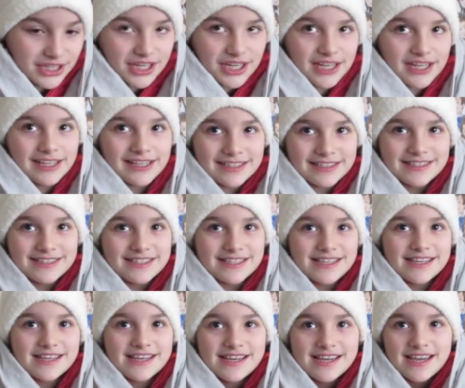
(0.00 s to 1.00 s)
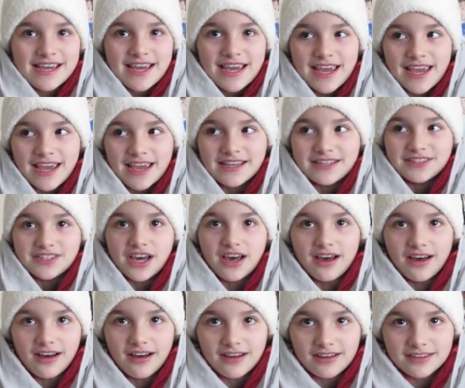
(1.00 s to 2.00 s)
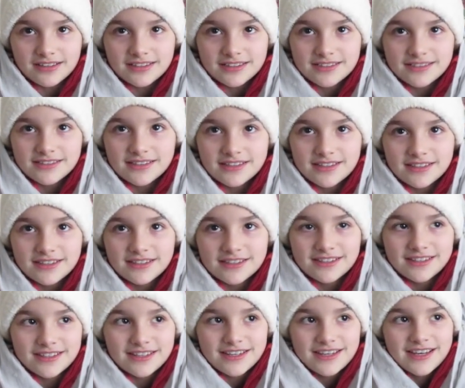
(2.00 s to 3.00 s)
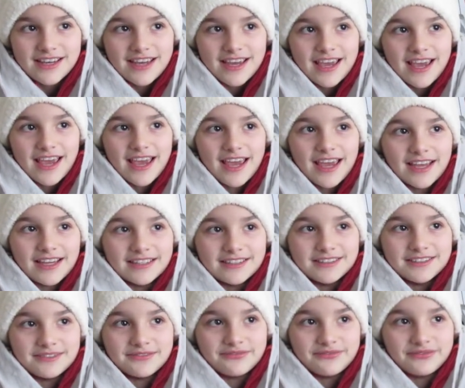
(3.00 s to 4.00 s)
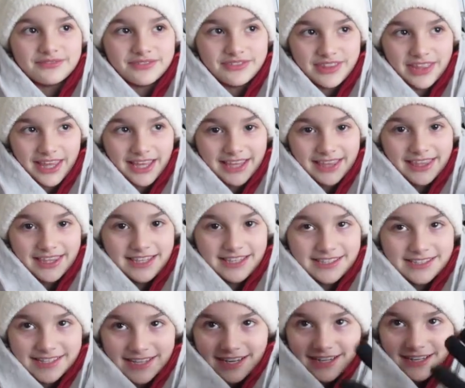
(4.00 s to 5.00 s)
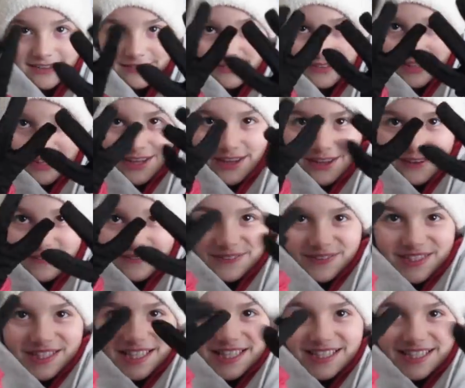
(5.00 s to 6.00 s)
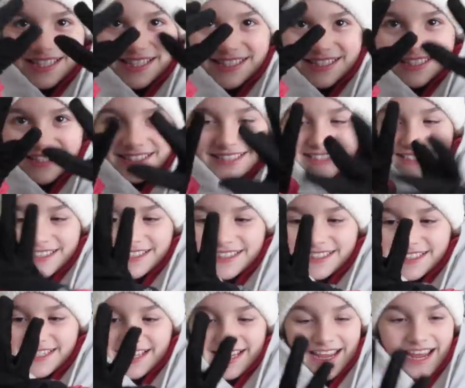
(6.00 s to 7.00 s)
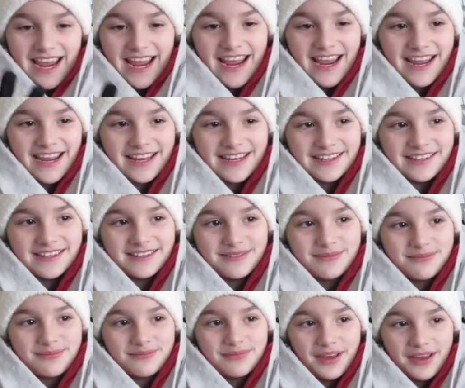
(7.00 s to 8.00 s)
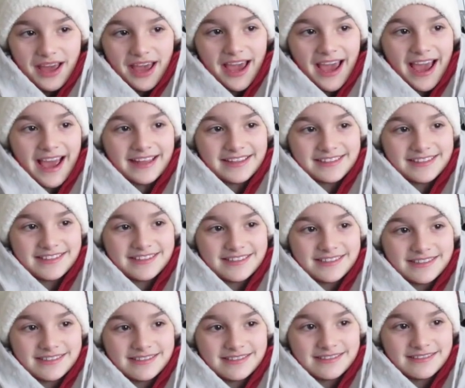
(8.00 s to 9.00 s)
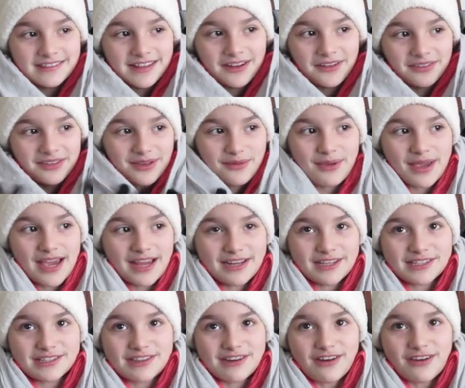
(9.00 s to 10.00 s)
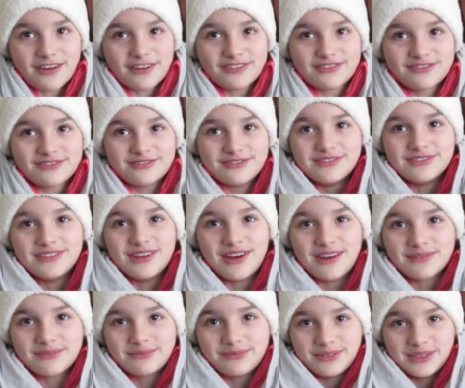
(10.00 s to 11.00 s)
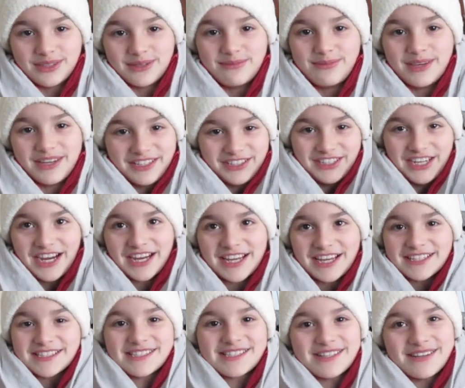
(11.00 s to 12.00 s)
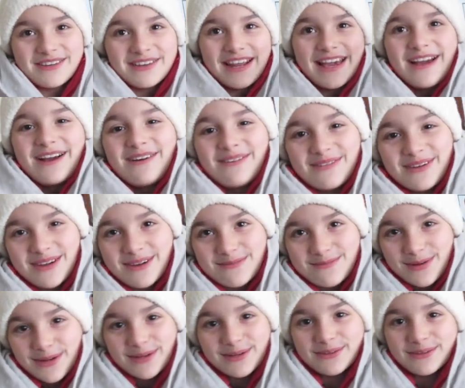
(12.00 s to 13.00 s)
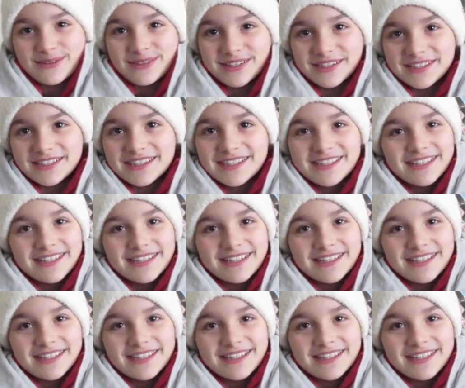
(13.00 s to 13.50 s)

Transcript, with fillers: jeans and Uggs and like these kind of gloves and hats. I don't think we had a scarf, not really big jackets. So now we are bundled